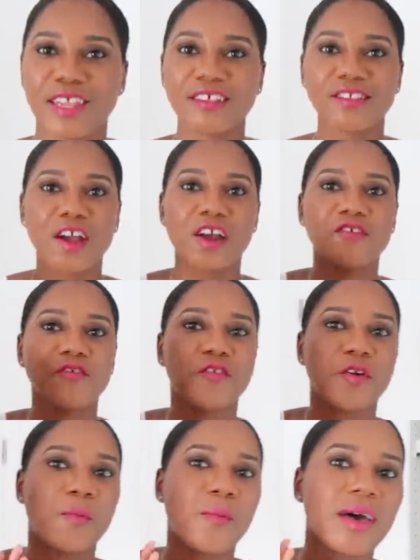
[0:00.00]
let's start
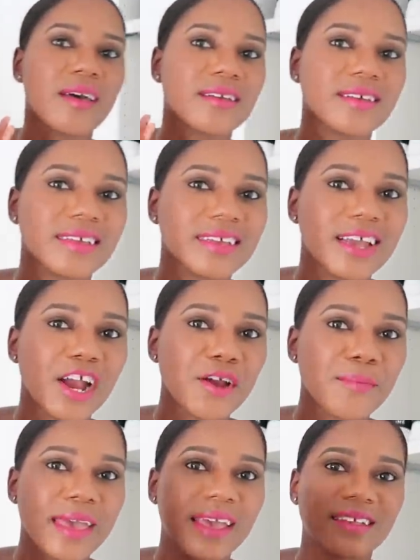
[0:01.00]
from
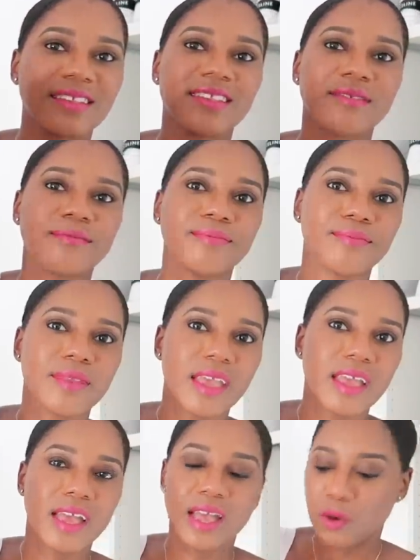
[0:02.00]
Hermes.
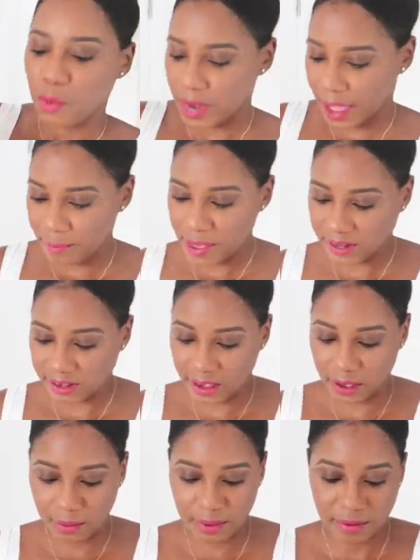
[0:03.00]
What I picked
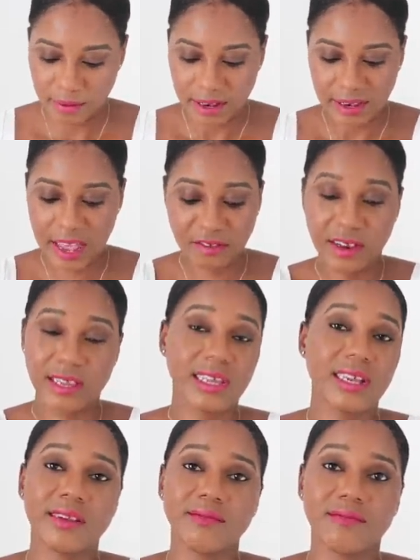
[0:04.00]
up,
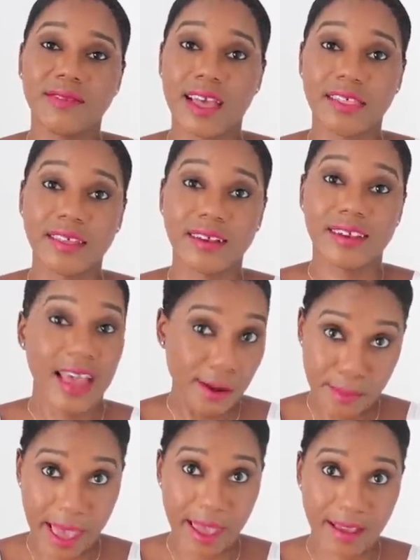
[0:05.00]
definitely nothing, not a
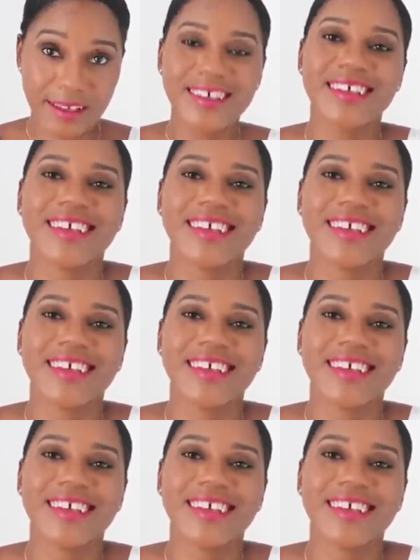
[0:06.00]
bag.